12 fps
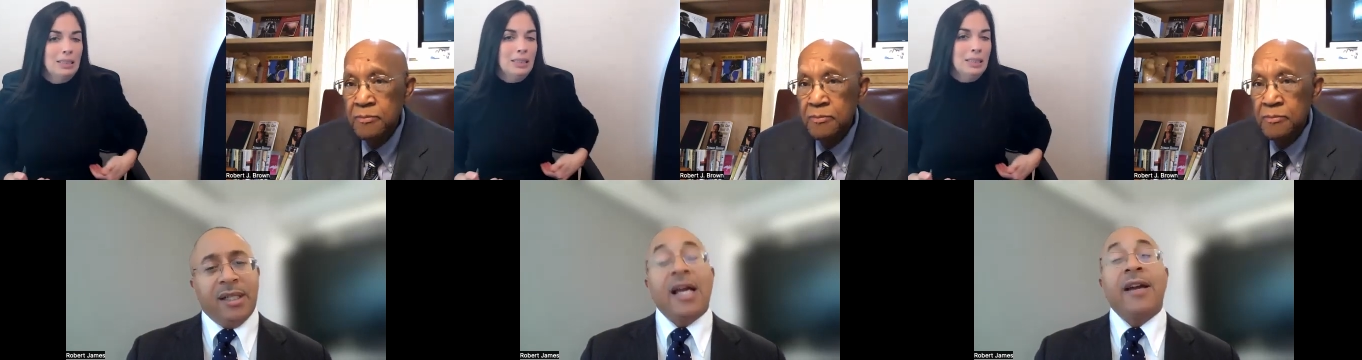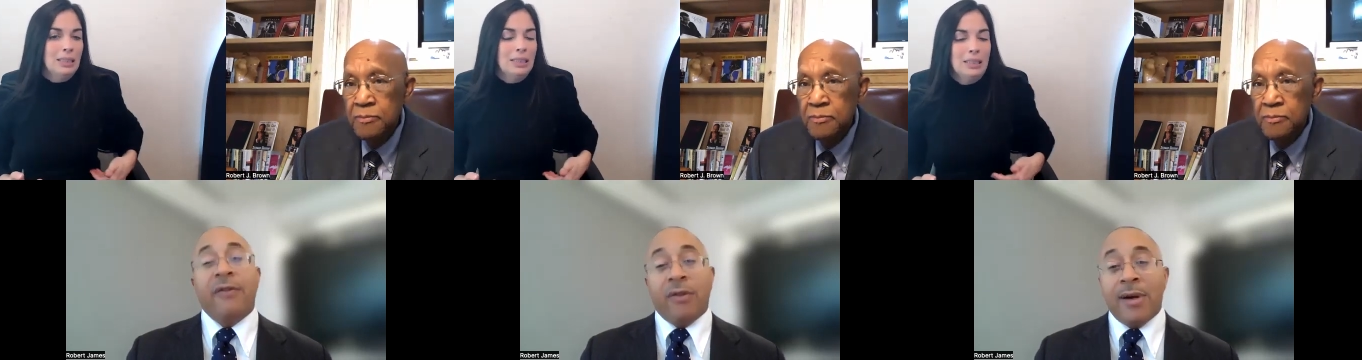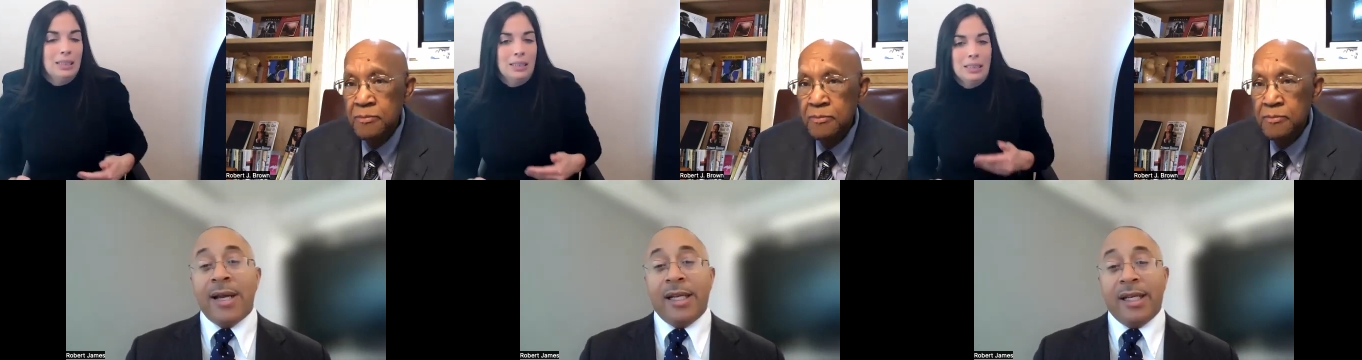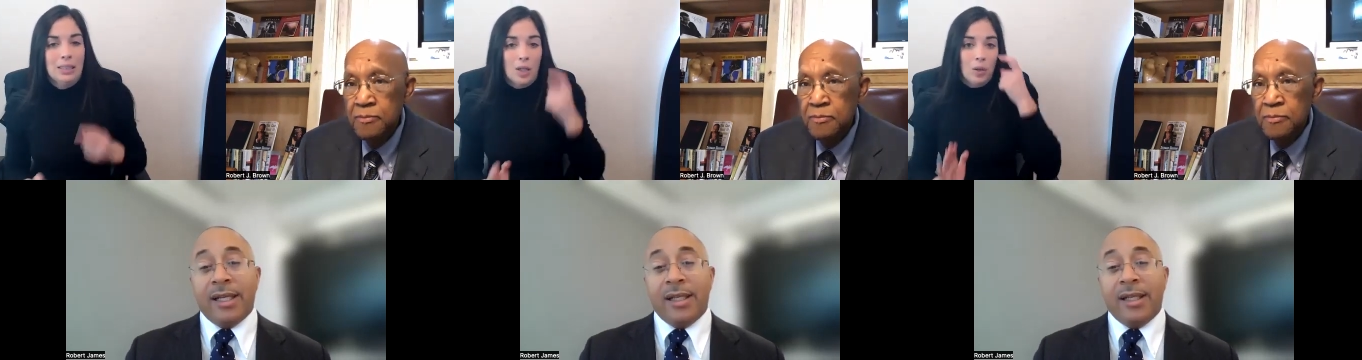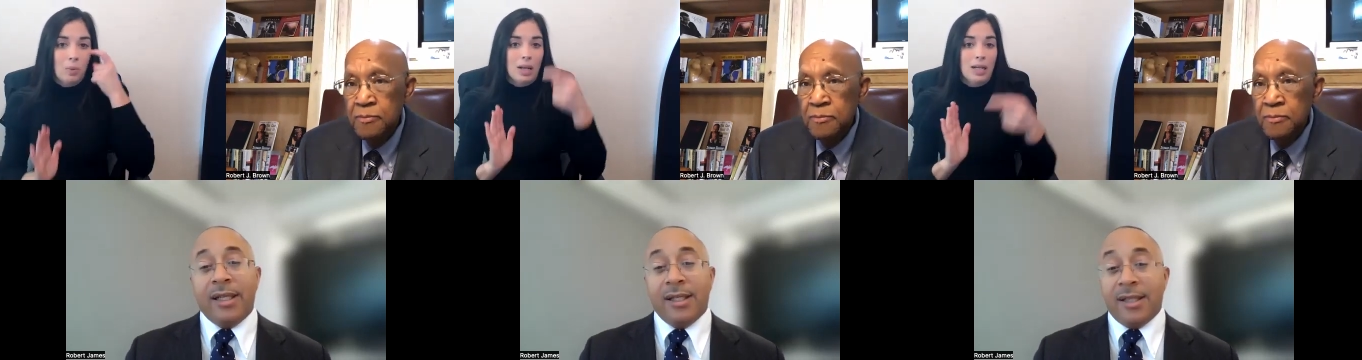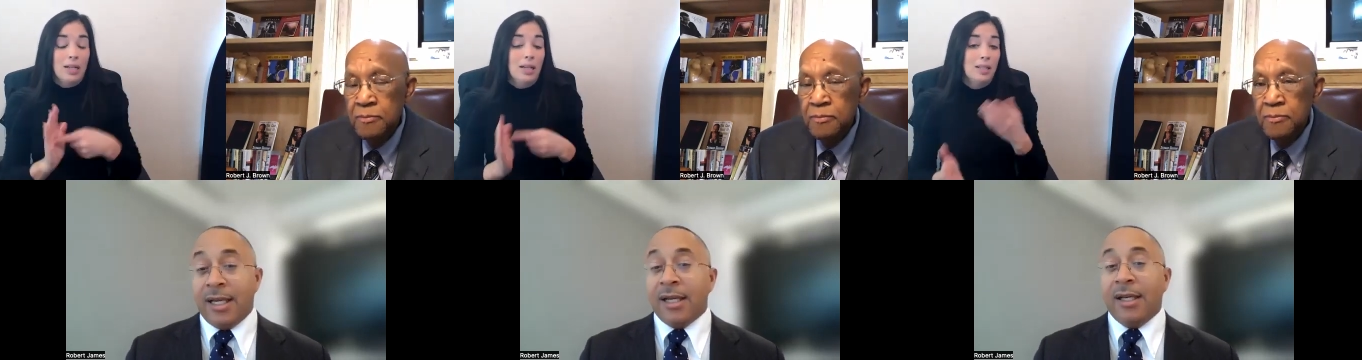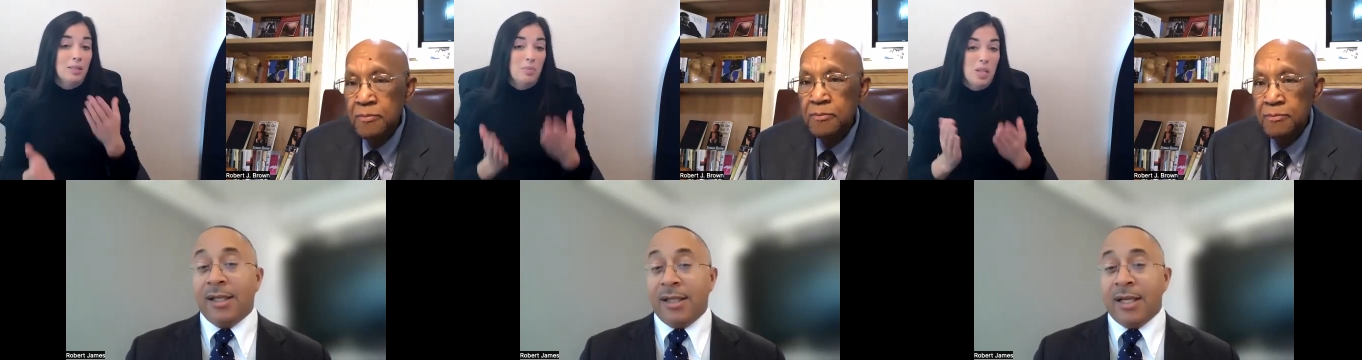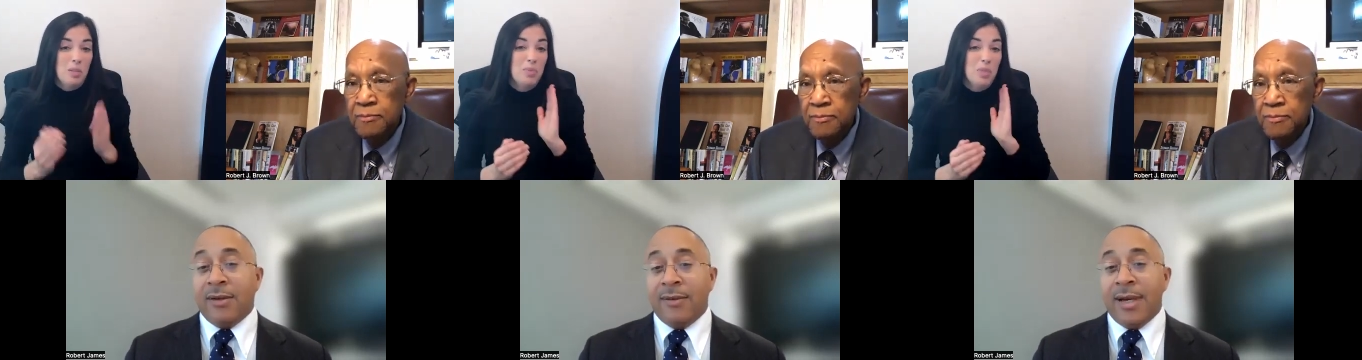Speaker 1: life threatening. Is that, is
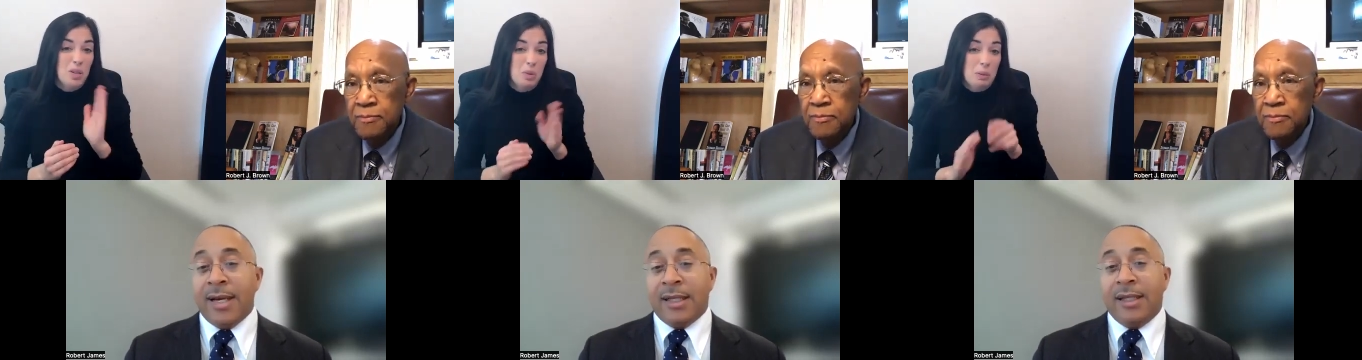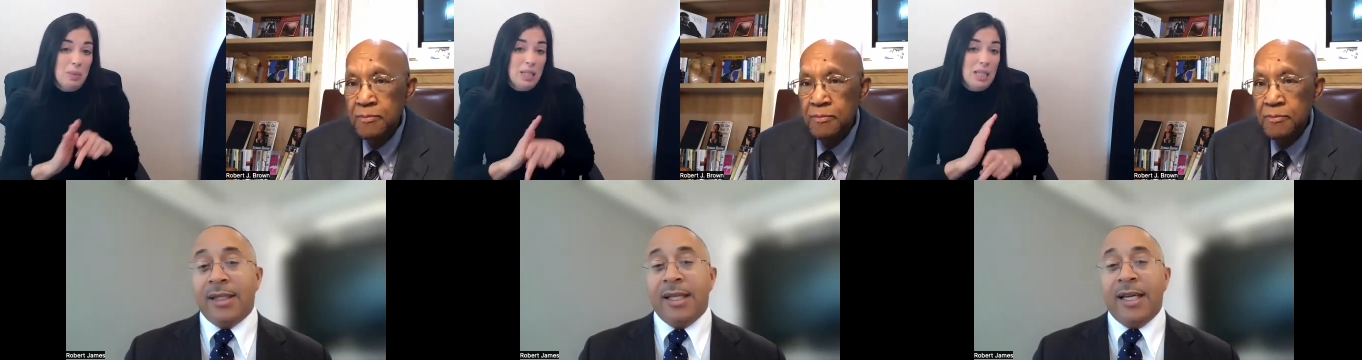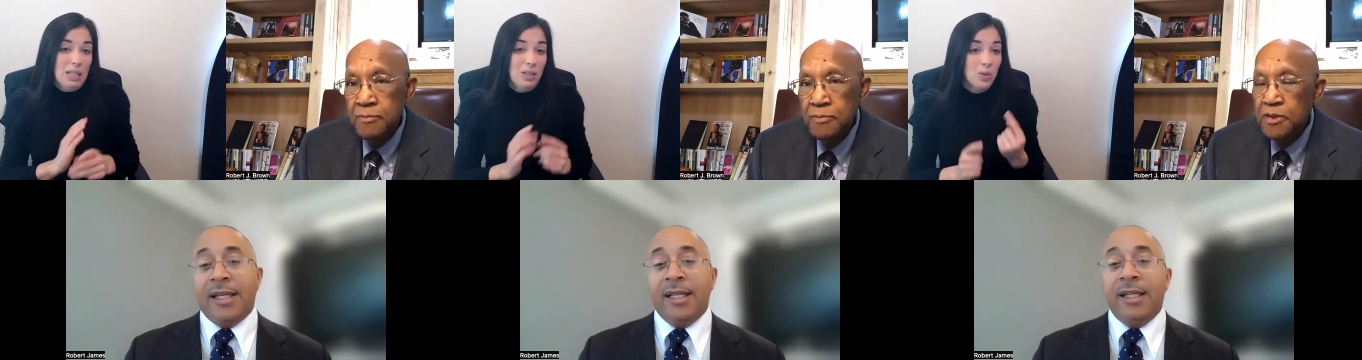that correct? And that